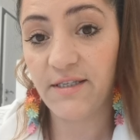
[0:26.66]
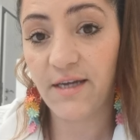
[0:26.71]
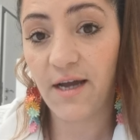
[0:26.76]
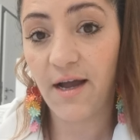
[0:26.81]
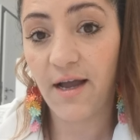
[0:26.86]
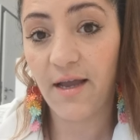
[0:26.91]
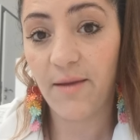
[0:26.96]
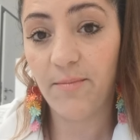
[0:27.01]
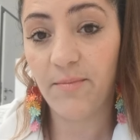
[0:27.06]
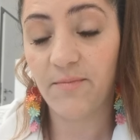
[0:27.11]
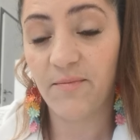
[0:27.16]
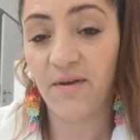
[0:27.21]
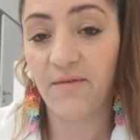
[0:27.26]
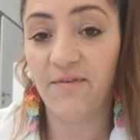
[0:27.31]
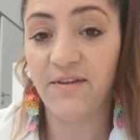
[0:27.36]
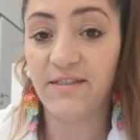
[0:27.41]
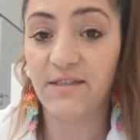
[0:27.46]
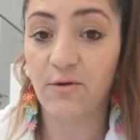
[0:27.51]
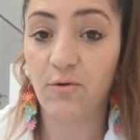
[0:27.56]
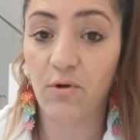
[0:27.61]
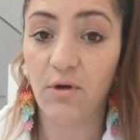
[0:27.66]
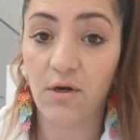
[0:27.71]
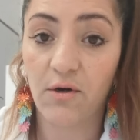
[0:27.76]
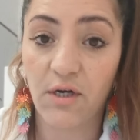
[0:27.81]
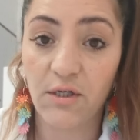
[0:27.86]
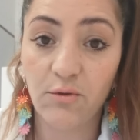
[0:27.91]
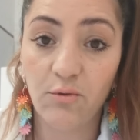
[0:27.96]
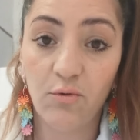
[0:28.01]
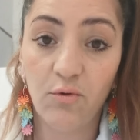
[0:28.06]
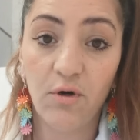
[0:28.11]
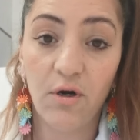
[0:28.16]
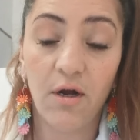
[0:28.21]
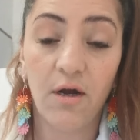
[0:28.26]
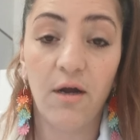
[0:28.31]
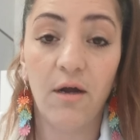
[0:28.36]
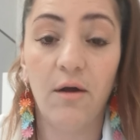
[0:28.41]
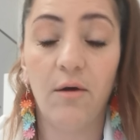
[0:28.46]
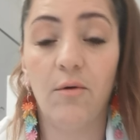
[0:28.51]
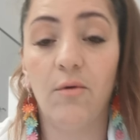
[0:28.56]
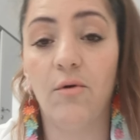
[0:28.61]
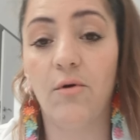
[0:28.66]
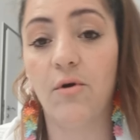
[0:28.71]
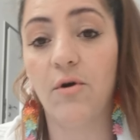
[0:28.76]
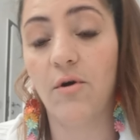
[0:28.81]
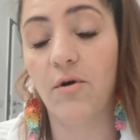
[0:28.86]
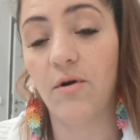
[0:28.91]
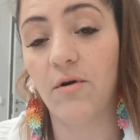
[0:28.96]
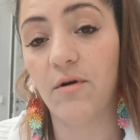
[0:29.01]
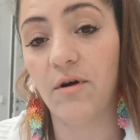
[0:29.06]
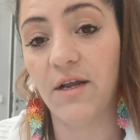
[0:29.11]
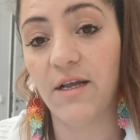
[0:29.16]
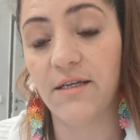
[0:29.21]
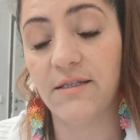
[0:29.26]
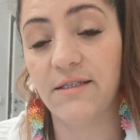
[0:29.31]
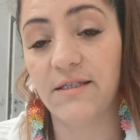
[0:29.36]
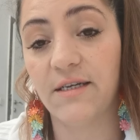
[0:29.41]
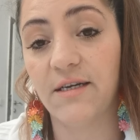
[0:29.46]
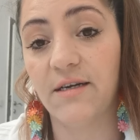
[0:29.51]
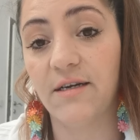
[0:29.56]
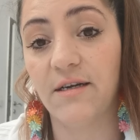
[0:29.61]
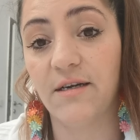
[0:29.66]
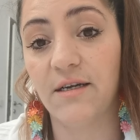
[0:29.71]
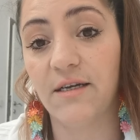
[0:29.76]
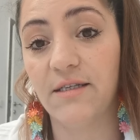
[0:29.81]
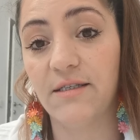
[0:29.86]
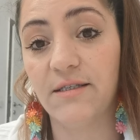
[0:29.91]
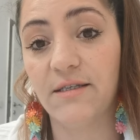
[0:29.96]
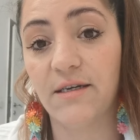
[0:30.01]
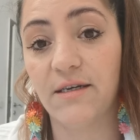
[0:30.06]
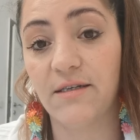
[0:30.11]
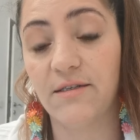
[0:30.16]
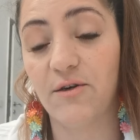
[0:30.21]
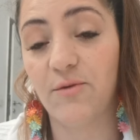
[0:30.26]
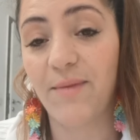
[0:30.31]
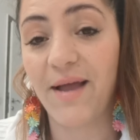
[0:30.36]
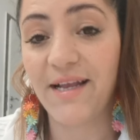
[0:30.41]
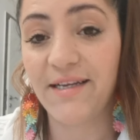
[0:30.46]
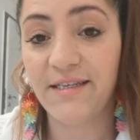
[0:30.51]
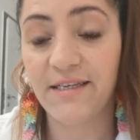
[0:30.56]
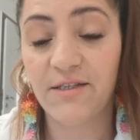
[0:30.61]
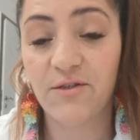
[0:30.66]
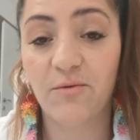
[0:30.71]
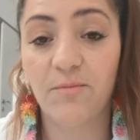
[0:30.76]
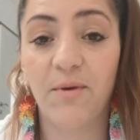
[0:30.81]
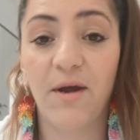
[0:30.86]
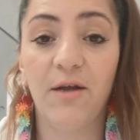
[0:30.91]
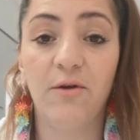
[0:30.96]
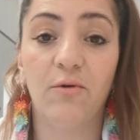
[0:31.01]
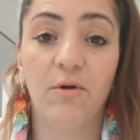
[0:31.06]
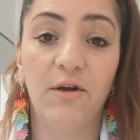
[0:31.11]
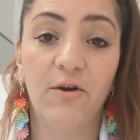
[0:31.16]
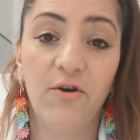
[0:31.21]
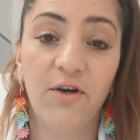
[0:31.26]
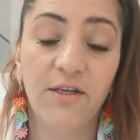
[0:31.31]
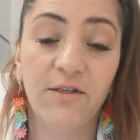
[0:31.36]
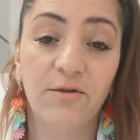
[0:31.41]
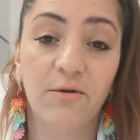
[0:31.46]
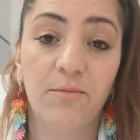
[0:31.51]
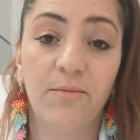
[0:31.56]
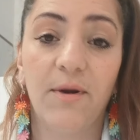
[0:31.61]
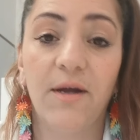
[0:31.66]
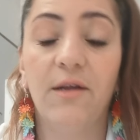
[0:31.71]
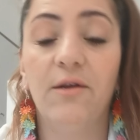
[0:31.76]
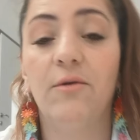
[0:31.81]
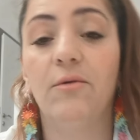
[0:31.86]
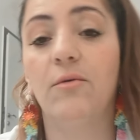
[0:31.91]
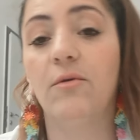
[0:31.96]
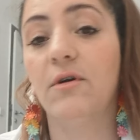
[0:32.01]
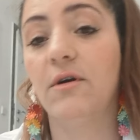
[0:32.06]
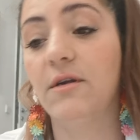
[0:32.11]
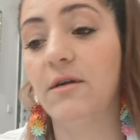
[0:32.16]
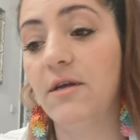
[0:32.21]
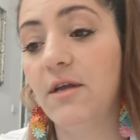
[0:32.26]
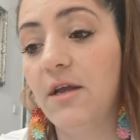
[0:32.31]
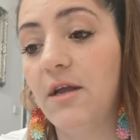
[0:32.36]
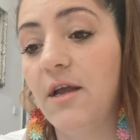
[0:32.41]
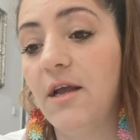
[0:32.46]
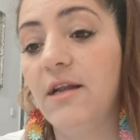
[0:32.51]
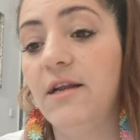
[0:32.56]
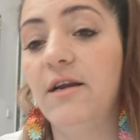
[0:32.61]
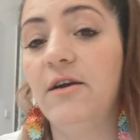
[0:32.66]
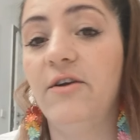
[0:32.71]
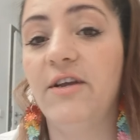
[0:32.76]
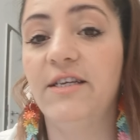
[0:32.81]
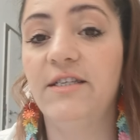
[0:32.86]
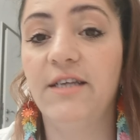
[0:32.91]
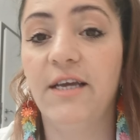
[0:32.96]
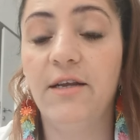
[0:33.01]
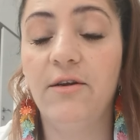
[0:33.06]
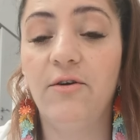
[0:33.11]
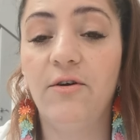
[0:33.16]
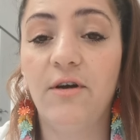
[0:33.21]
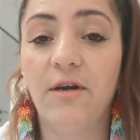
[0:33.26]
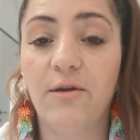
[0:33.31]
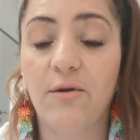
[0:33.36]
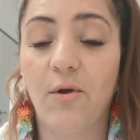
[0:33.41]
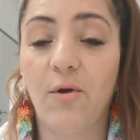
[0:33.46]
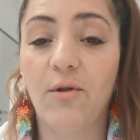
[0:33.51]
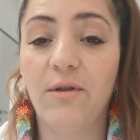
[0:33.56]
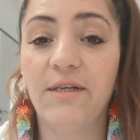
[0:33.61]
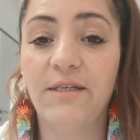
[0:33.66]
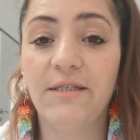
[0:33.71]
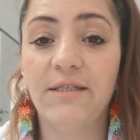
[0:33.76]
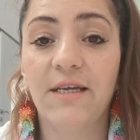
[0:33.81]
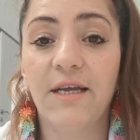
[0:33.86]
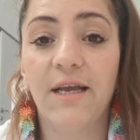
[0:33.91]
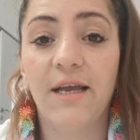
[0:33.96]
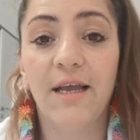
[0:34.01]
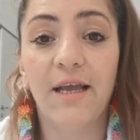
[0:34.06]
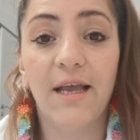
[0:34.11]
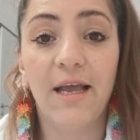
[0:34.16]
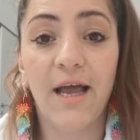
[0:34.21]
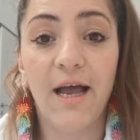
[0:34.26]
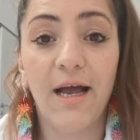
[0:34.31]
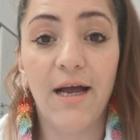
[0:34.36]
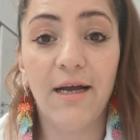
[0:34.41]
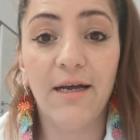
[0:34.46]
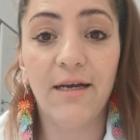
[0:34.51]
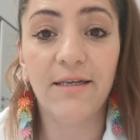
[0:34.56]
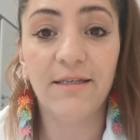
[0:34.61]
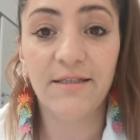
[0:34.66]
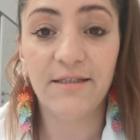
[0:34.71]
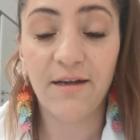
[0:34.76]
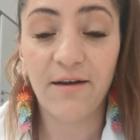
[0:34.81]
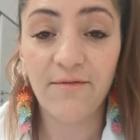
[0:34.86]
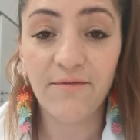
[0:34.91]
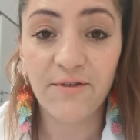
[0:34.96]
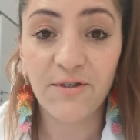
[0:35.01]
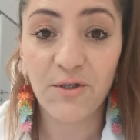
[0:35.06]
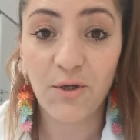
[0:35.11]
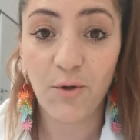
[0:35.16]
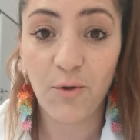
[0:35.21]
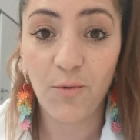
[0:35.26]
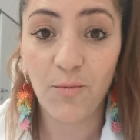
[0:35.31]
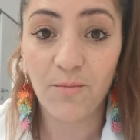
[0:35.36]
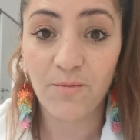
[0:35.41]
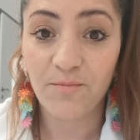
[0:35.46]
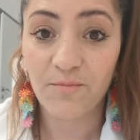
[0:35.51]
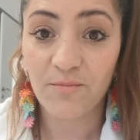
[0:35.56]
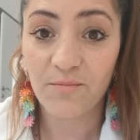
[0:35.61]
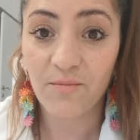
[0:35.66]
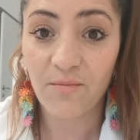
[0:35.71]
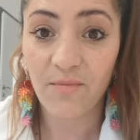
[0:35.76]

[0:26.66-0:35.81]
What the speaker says: type, if it's a coloratura or it's a dramatic soprano, lyric soprano, or a lyric tenor, and all this stuff. So